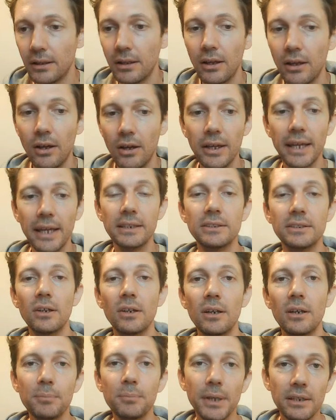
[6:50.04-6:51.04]
Okay, so I'm
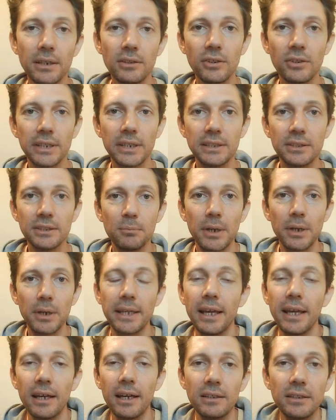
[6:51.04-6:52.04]
going to log into my
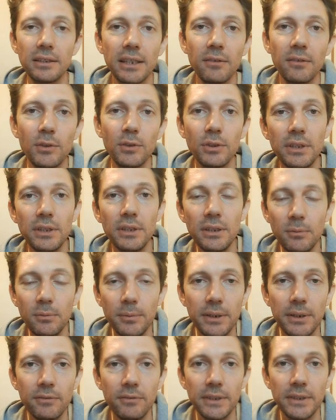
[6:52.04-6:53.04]
account and give you a little bit
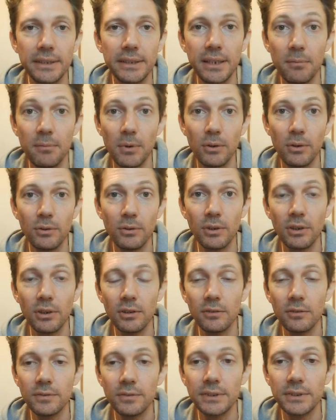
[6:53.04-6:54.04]
of a demo
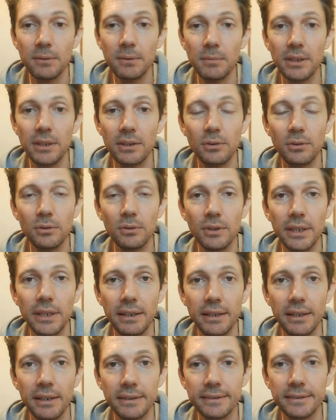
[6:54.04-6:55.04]
of some of the cool
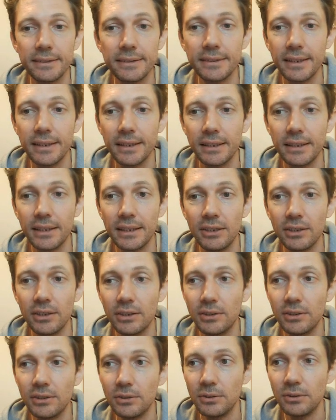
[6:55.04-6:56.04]
things that you can
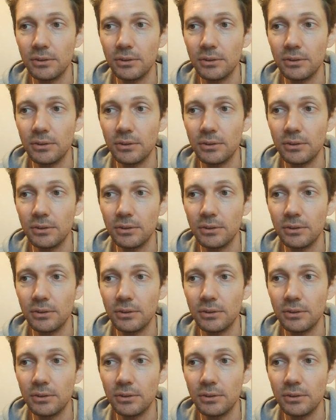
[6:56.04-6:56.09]
do with